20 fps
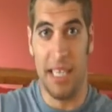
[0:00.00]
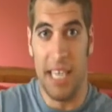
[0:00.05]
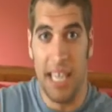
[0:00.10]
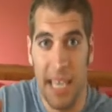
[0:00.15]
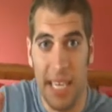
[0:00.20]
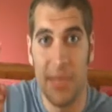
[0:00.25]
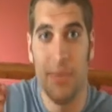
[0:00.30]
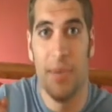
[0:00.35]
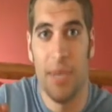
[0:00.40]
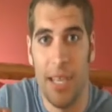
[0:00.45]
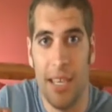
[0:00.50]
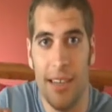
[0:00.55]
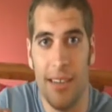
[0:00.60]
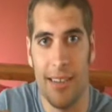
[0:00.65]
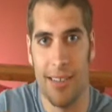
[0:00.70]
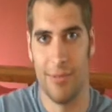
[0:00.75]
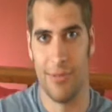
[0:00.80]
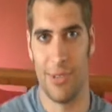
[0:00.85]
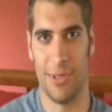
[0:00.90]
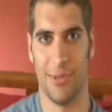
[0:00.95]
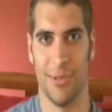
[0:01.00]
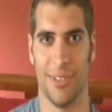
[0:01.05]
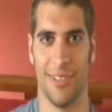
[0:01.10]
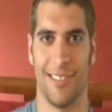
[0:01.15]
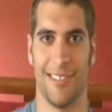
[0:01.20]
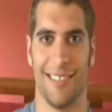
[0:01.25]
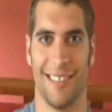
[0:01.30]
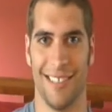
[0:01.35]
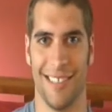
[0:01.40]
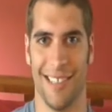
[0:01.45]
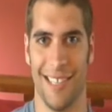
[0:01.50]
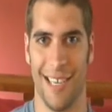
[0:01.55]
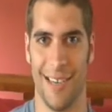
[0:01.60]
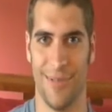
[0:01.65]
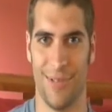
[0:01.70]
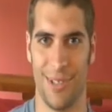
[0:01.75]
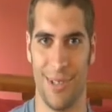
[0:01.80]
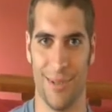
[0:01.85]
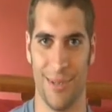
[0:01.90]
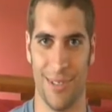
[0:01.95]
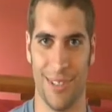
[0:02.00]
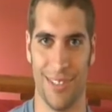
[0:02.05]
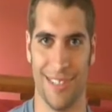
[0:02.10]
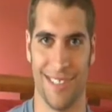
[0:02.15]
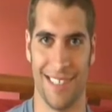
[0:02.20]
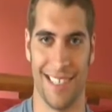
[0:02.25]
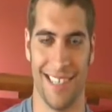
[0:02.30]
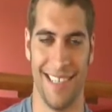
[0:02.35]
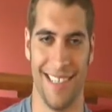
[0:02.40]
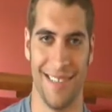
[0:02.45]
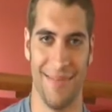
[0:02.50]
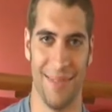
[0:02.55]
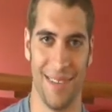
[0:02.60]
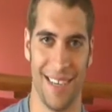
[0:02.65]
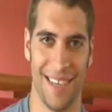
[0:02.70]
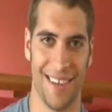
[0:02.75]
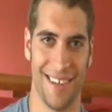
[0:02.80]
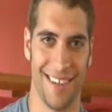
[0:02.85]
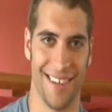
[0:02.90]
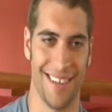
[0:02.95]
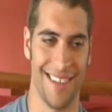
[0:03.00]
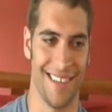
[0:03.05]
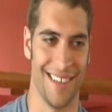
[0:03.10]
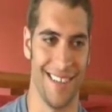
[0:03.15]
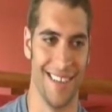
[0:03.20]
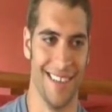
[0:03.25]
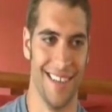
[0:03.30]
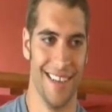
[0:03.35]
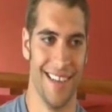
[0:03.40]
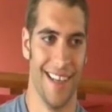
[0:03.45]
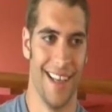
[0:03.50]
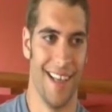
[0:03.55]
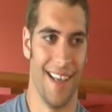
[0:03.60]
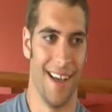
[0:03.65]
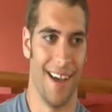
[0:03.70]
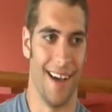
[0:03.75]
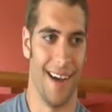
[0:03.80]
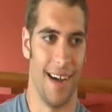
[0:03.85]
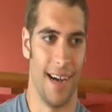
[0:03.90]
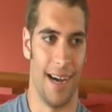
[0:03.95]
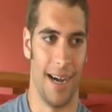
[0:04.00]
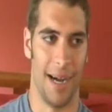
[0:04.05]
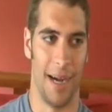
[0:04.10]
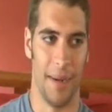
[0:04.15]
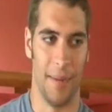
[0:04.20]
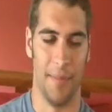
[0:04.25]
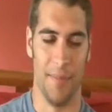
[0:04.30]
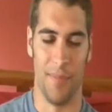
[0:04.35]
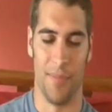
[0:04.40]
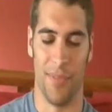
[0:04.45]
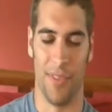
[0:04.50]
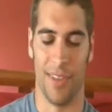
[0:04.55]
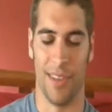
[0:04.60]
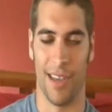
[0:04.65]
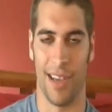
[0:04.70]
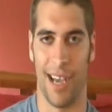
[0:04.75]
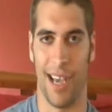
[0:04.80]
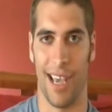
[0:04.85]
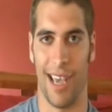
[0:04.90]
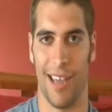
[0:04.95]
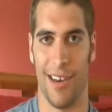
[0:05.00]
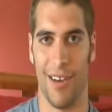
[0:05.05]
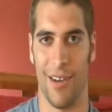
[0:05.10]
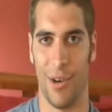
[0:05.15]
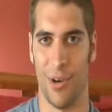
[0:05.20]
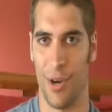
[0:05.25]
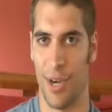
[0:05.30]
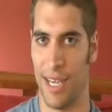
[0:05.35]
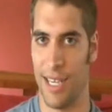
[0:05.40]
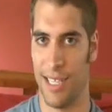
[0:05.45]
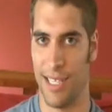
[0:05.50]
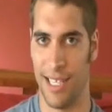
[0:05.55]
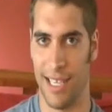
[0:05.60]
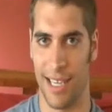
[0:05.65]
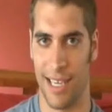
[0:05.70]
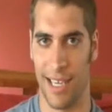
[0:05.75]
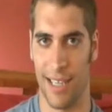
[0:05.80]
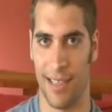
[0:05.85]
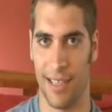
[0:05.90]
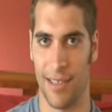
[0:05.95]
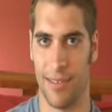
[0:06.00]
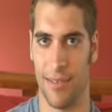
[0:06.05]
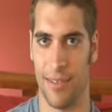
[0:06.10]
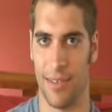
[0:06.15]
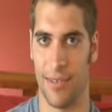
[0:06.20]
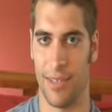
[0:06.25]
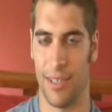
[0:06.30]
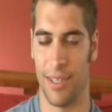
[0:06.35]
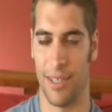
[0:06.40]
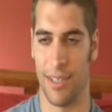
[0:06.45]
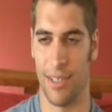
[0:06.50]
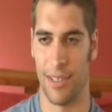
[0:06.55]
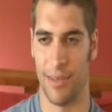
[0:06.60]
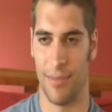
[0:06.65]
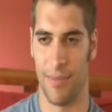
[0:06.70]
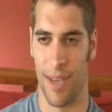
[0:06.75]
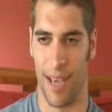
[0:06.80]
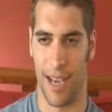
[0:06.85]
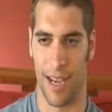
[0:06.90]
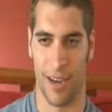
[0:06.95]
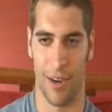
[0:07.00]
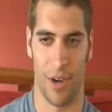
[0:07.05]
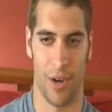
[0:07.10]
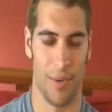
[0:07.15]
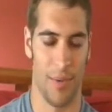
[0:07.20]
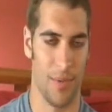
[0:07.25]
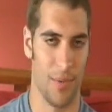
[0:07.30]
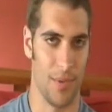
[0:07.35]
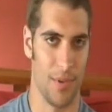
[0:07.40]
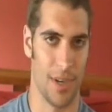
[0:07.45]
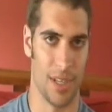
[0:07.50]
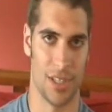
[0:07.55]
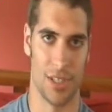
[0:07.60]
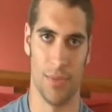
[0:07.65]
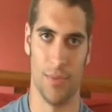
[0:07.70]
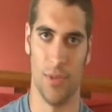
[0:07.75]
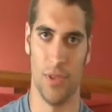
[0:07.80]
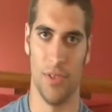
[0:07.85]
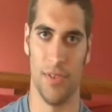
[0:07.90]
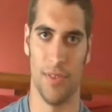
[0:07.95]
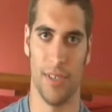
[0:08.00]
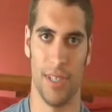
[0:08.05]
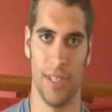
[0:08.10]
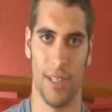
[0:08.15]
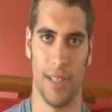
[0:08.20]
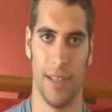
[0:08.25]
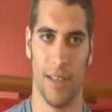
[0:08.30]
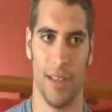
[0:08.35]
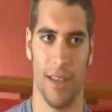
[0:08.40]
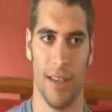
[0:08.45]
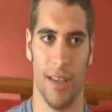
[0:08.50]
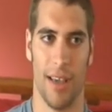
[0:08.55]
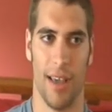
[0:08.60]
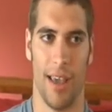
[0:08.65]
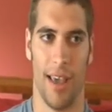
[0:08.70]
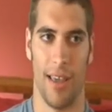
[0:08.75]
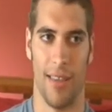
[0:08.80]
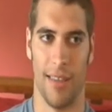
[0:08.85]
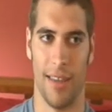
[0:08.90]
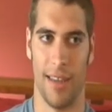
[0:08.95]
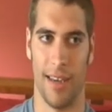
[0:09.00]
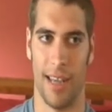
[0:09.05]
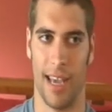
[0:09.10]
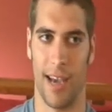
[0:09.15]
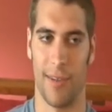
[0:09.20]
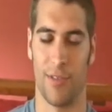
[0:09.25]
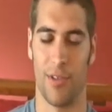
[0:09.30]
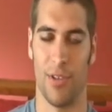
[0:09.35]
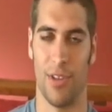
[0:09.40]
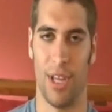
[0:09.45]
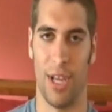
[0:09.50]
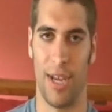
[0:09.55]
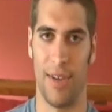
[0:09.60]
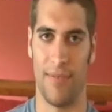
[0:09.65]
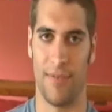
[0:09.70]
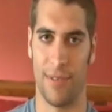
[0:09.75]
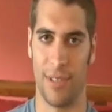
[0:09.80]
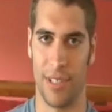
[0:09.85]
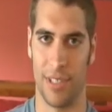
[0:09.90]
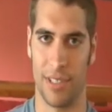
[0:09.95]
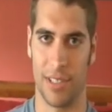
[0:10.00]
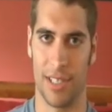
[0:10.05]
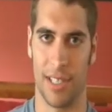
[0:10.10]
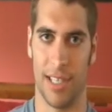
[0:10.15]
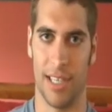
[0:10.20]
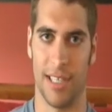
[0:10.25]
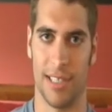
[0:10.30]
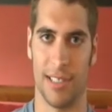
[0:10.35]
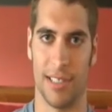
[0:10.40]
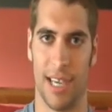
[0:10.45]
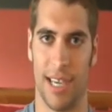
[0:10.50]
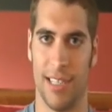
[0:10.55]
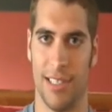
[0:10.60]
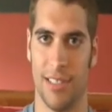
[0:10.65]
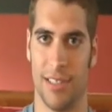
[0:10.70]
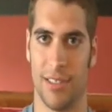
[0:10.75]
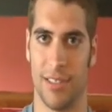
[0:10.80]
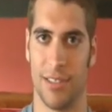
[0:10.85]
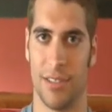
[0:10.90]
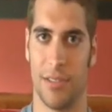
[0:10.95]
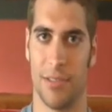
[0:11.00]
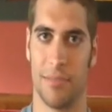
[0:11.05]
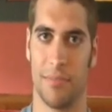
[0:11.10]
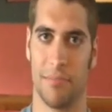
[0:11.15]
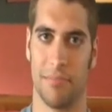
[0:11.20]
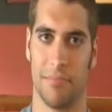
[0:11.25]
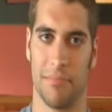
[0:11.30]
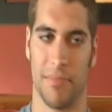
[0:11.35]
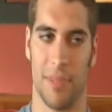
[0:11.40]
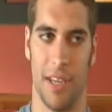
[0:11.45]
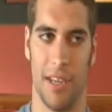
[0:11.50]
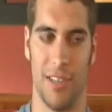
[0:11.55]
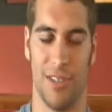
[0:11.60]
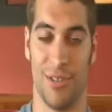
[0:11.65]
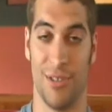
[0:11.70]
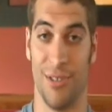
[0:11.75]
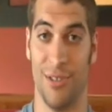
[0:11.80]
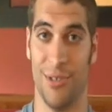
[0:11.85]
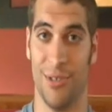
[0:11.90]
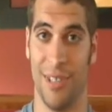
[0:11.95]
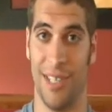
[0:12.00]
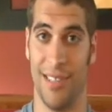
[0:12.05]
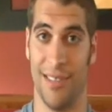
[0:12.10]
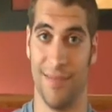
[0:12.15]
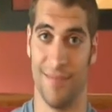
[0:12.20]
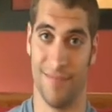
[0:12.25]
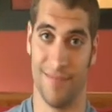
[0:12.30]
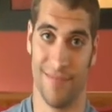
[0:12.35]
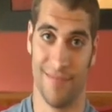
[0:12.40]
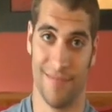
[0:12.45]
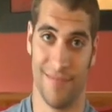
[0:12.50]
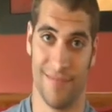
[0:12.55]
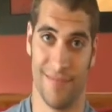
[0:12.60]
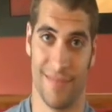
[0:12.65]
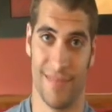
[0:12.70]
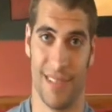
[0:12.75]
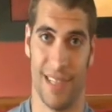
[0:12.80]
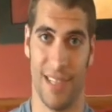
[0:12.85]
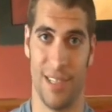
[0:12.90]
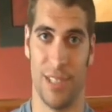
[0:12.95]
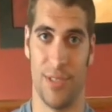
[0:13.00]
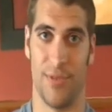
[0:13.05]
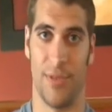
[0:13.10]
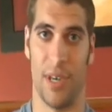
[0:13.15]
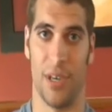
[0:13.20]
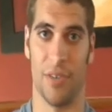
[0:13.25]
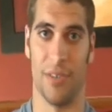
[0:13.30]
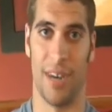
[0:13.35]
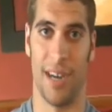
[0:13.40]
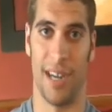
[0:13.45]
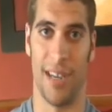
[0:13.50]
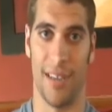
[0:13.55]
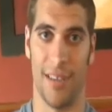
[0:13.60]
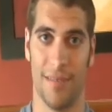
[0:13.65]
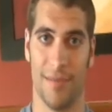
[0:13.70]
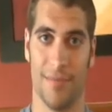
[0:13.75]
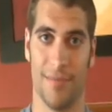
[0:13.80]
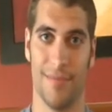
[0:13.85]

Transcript: digged me, if she was into me at all, and I had no idea. And then we went back home and we watched a movie, and then after that first kiss, I just knew it. It just felt right.